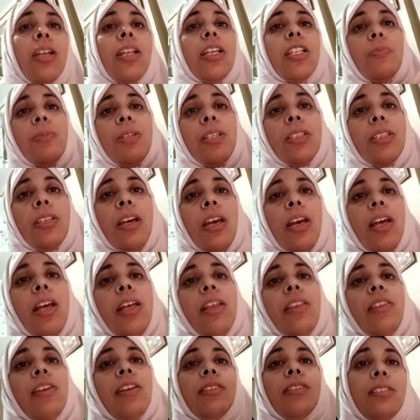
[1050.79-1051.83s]
It means
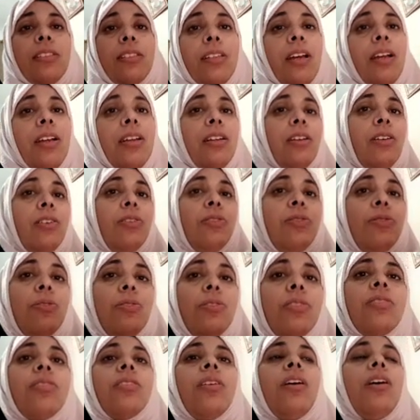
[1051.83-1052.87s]
they design a
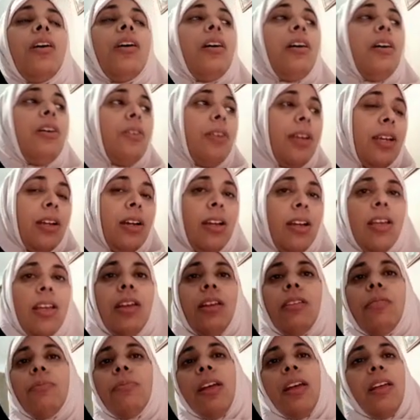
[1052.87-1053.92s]
course or a
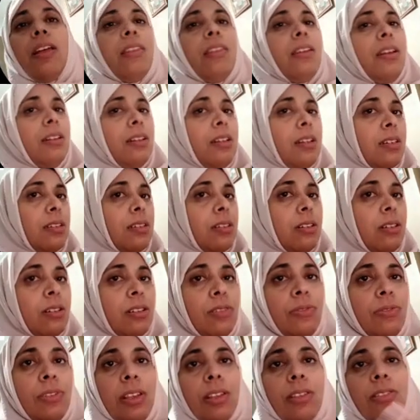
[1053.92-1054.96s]
curriculum that does not
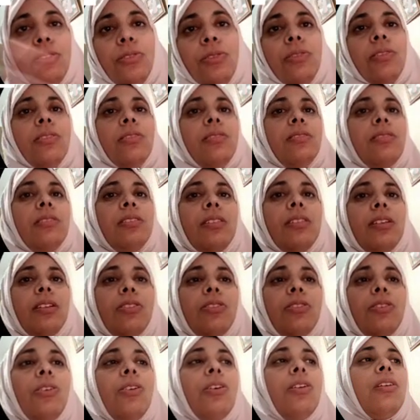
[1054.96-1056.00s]
fit the students' needs
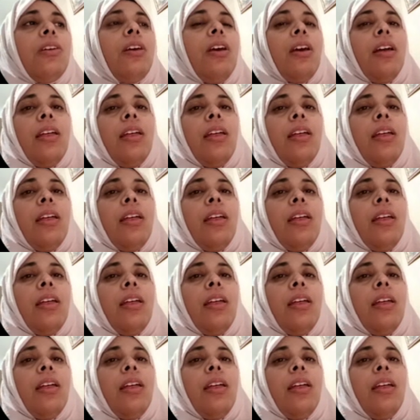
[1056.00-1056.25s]
at all,